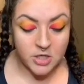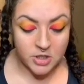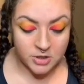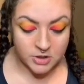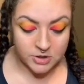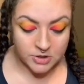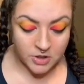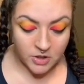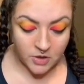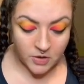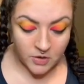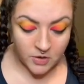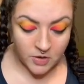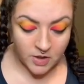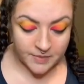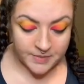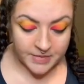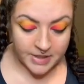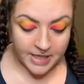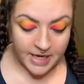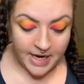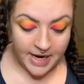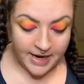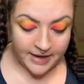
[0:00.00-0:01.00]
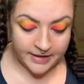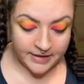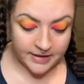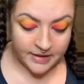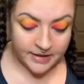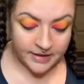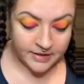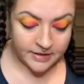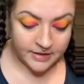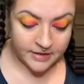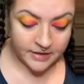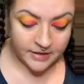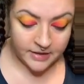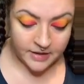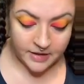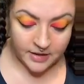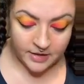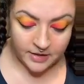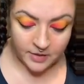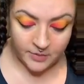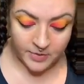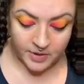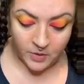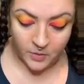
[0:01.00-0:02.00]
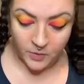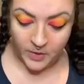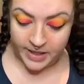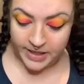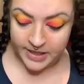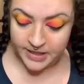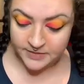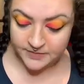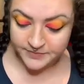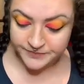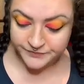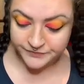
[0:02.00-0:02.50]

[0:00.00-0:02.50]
So I'm gonna add in a little bit of white